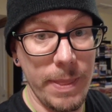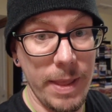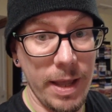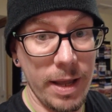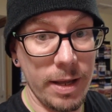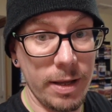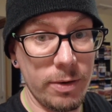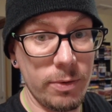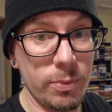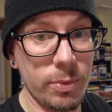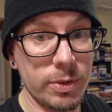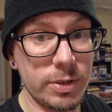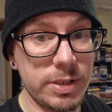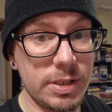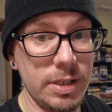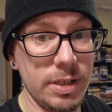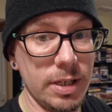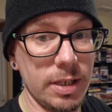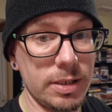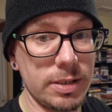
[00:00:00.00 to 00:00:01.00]
And we'll
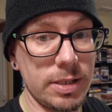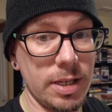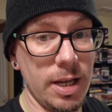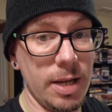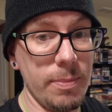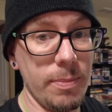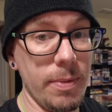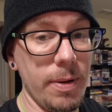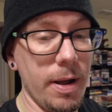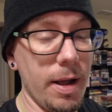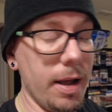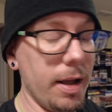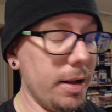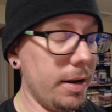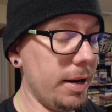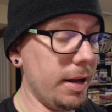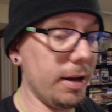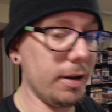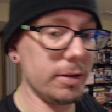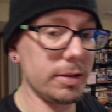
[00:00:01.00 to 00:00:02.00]
see you next time.
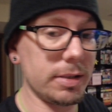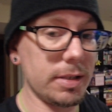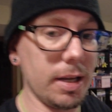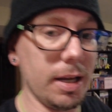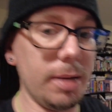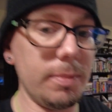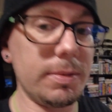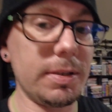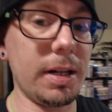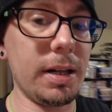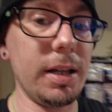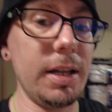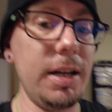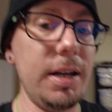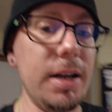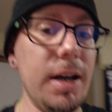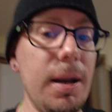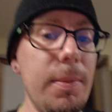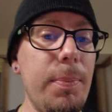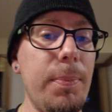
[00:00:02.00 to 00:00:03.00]
Now it's time to
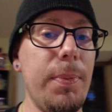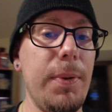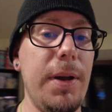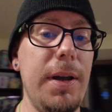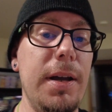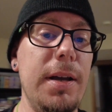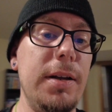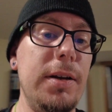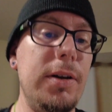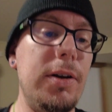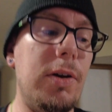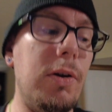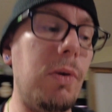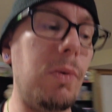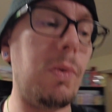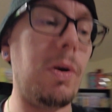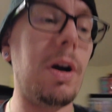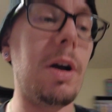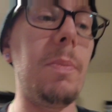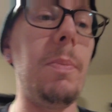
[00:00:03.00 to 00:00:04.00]
clean up and go
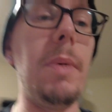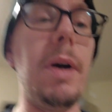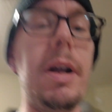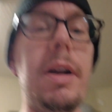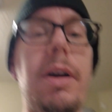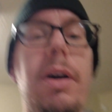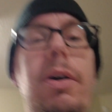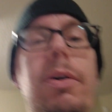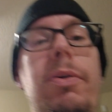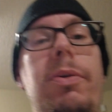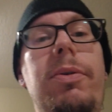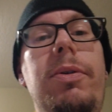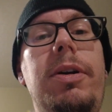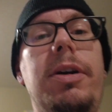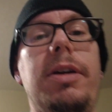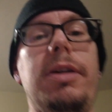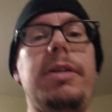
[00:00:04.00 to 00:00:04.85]
walk my dog.